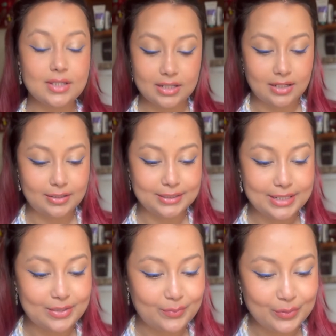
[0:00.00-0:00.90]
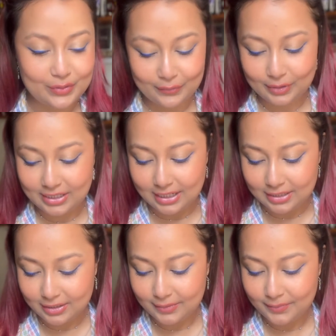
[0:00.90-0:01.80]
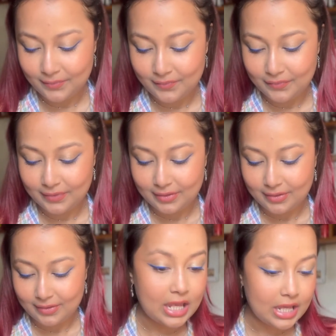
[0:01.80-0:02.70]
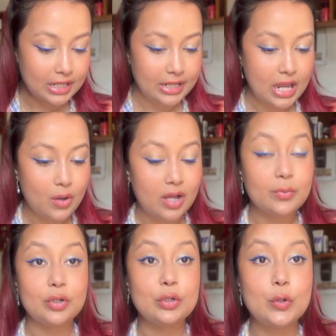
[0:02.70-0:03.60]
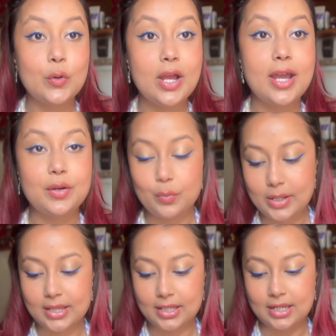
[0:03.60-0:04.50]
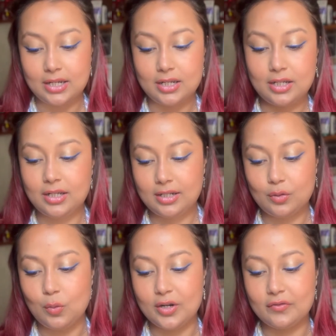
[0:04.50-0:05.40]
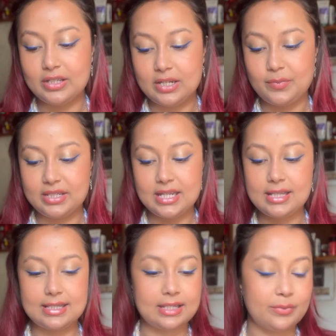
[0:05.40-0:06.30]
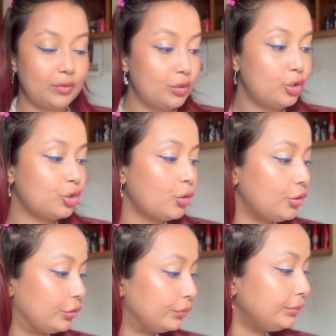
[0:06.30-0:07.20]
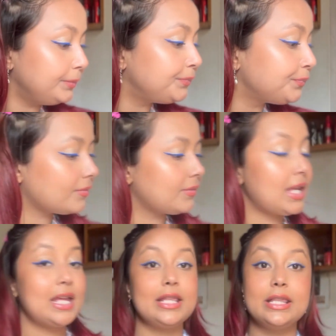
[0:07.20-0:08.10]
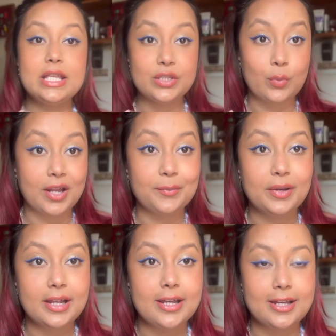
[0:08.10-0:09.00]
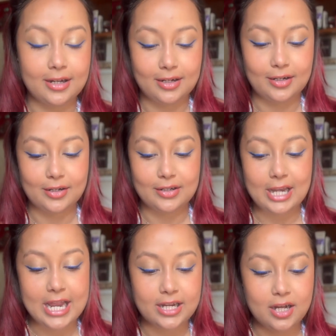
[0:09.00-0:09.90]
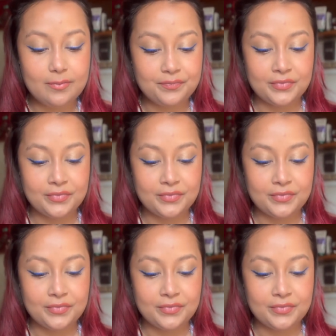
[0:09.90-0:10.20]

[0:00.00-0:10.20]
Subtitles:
Oh, it's a beautiful color. Now I'm gonna go ahead with one of the lipsticks, and I'm gonna show you this one by NYKAA,